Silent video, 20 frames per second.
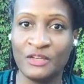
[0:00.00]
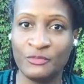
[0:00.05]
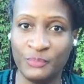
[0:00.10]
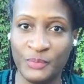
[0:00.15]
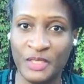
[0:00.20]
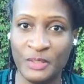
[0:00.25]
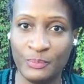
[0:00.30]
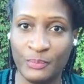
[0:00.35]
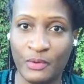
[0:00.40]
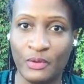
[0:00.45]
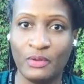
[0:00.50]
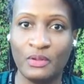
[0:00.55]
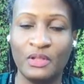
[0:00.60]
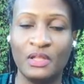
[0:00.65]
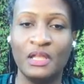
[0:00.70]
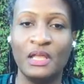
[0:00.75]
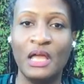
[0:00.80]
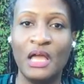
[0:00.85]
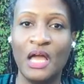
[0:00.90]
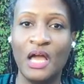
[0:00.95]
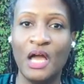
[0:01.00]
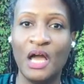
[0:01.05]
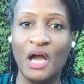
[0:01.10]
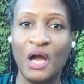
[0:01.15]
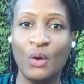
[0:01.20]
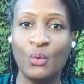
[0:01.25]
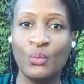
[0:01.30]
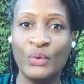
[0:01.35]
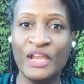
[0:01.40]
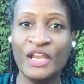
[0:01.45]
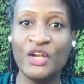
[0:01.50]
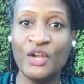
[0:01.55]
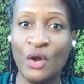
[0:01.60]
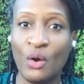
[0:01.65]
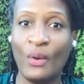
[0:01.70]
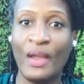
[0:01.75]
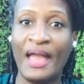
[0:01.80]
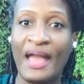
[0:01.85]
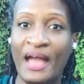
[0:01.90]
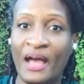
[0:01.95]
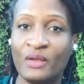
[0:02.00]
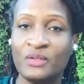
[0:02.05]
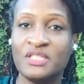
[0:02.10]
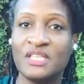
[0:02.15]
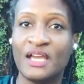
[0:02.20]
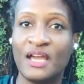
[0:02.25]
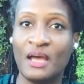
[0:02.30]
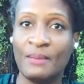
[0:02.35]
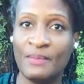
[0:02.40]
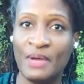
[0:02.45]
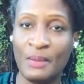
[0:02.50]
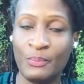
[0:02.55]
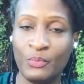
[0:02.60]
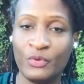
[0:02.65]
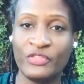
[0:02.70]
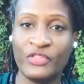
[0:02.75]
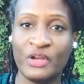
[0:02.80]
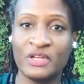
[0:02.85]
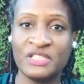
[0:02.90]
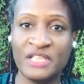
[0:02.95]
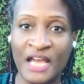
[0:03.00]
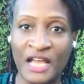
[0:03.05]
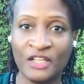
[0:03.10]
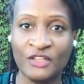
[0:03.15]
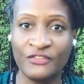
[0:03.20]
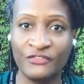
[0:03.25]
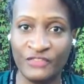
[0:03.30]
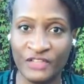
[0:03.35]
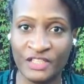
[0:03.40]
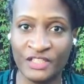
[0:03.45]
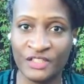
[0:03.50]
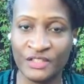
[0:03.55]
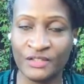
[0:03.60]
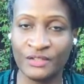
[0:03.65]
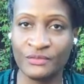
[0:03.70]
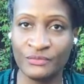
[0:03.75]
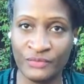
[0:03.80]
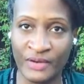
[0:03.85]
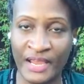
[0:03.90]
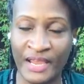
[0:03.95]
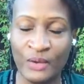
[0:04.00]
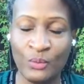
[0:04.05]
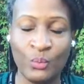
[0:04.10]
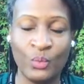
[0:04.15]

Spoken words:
of people. We know how to come up with our dollar figure, right?